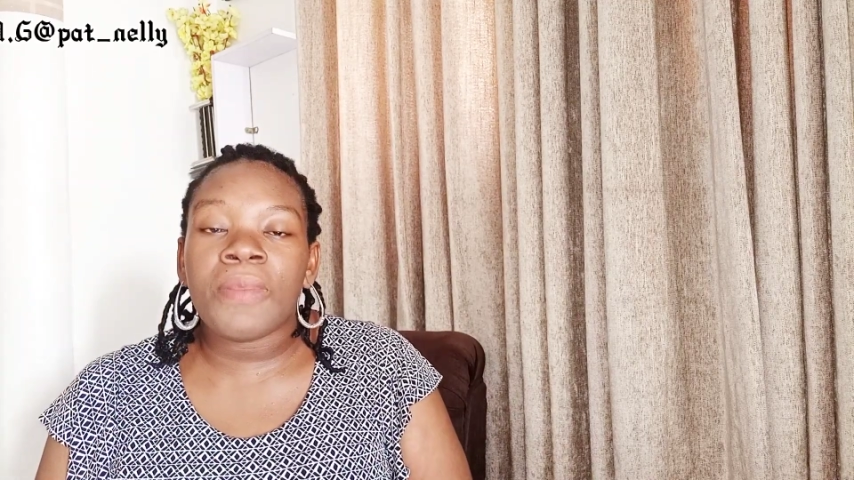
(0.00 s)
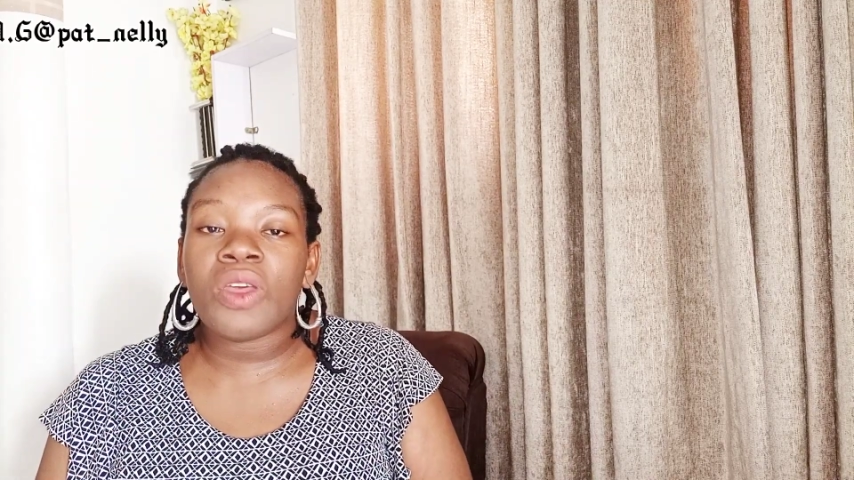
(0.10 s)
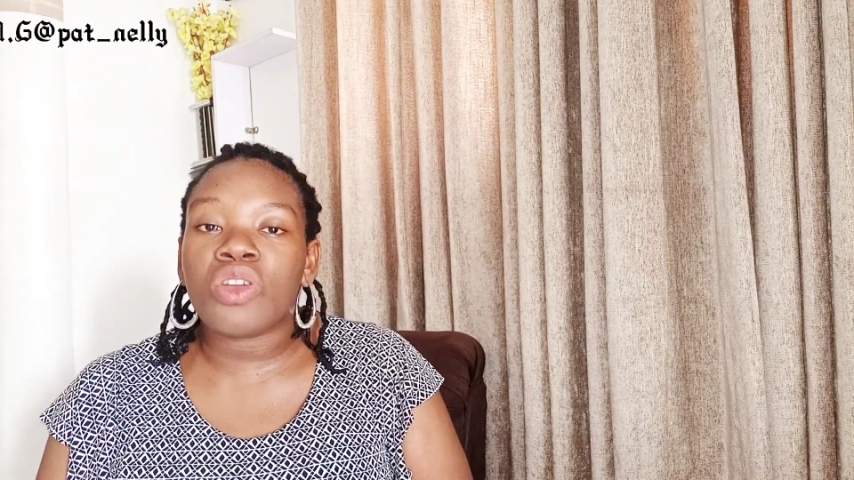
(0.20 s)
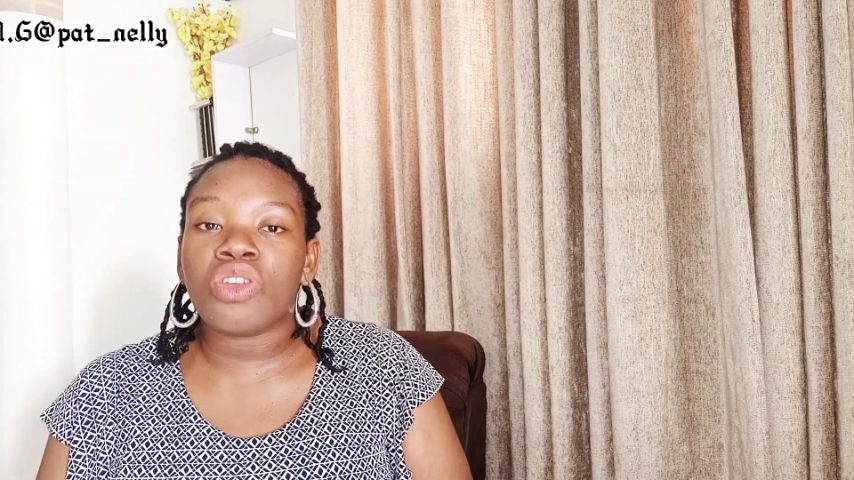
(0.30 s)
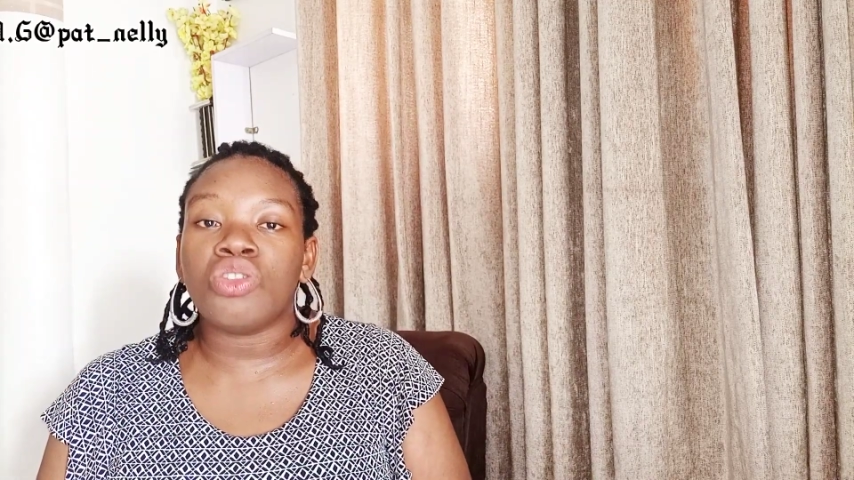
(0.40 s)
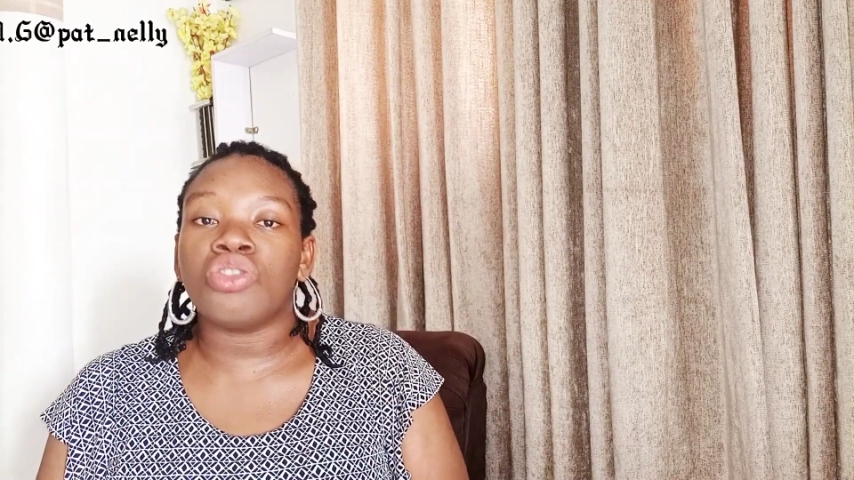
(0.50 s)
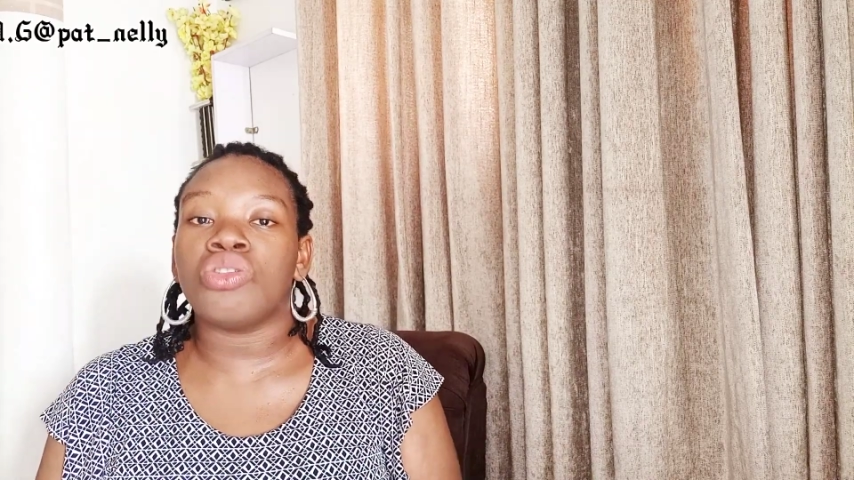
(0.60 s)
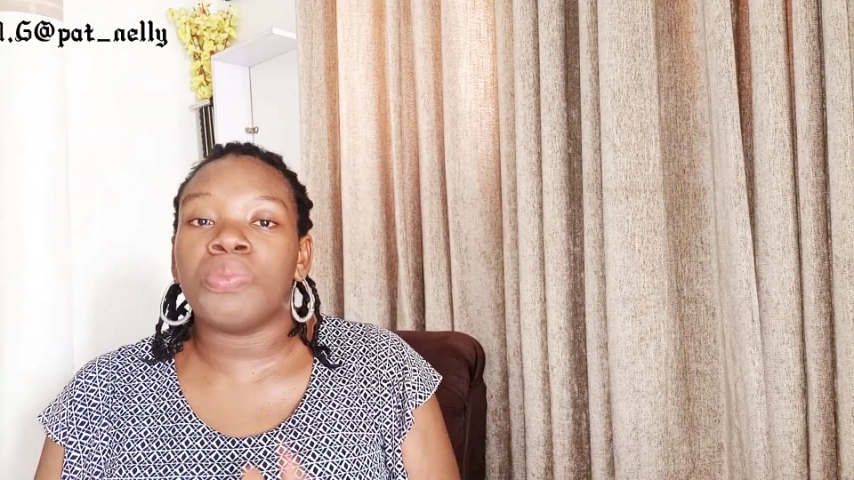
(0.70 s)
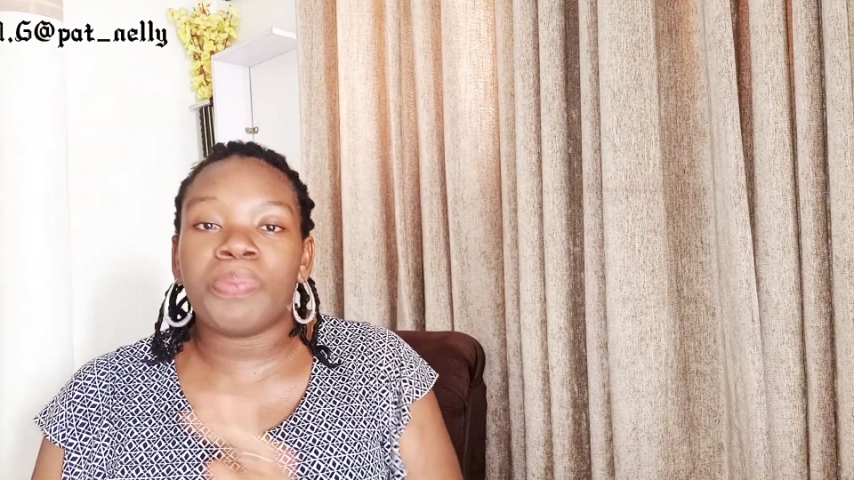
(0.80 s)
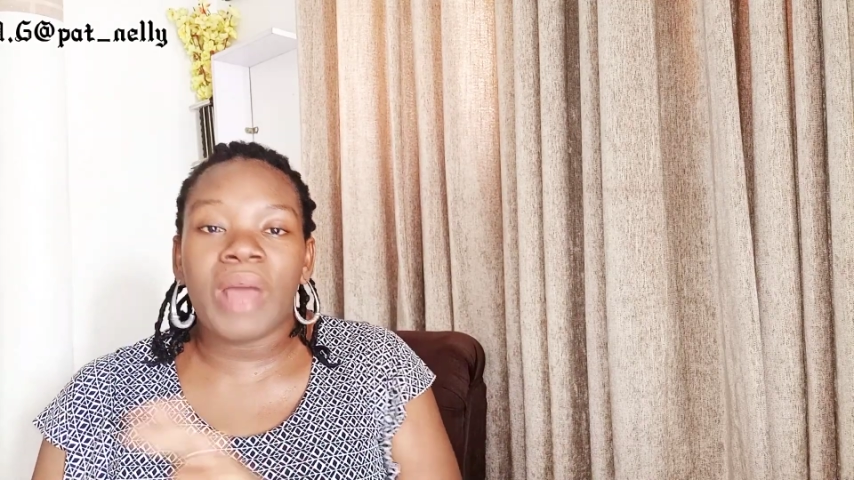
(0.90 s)
milk you
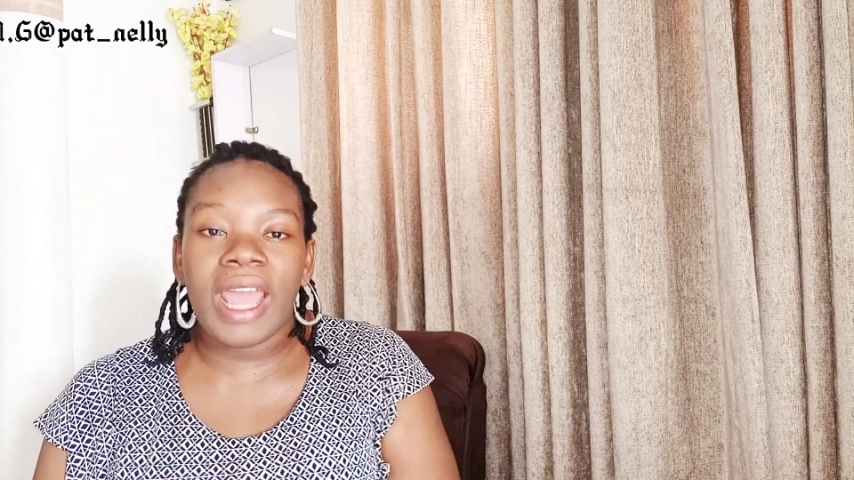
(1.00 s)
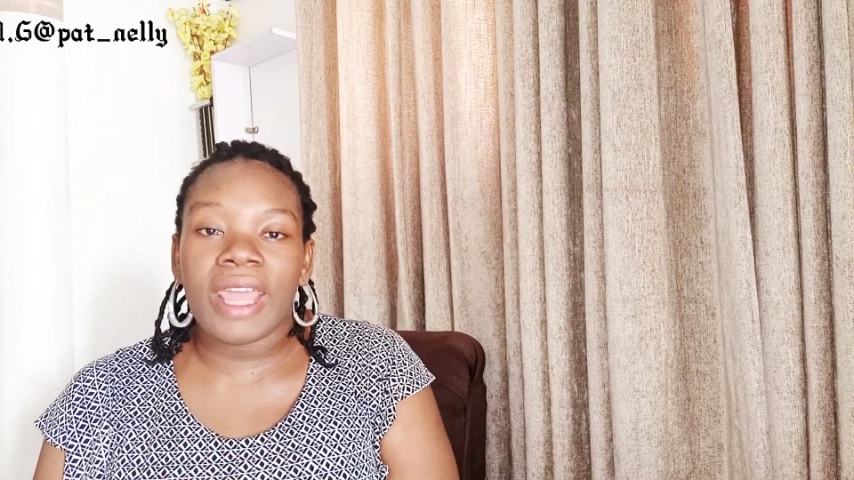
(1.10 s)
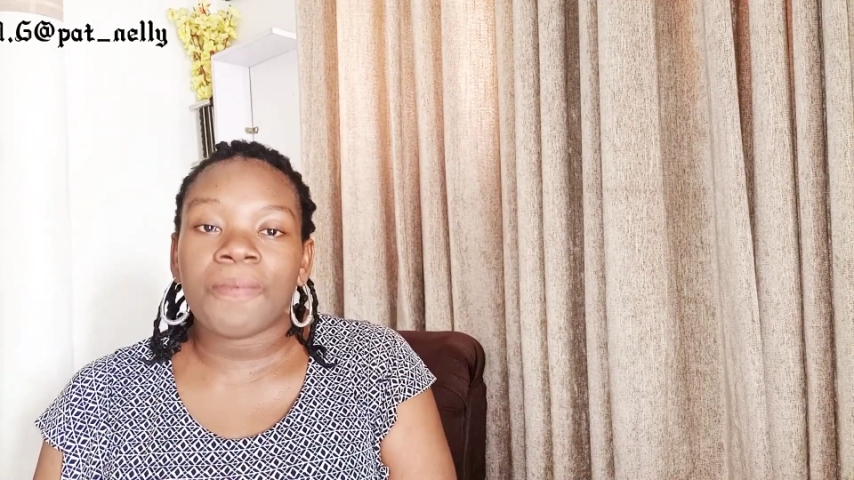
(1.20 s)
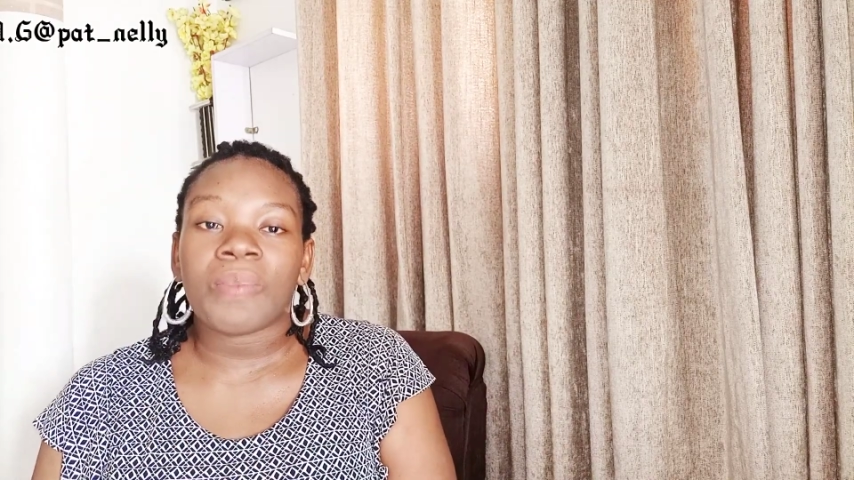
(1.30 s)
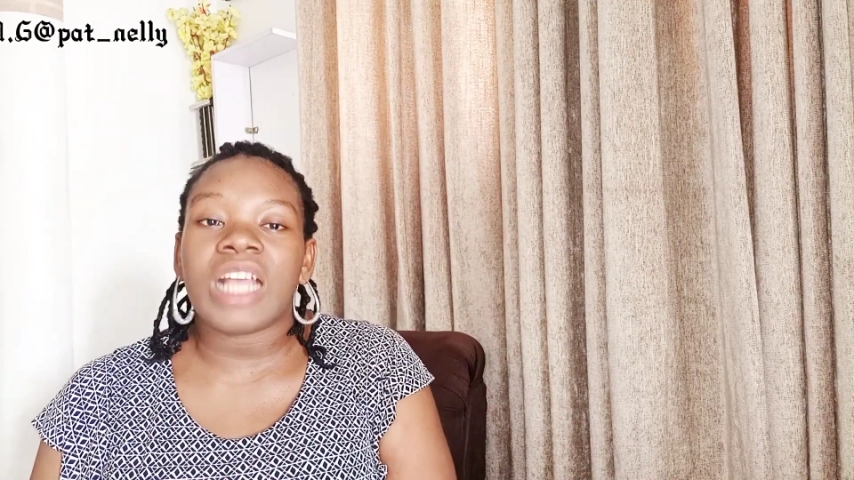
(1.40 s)
should buy,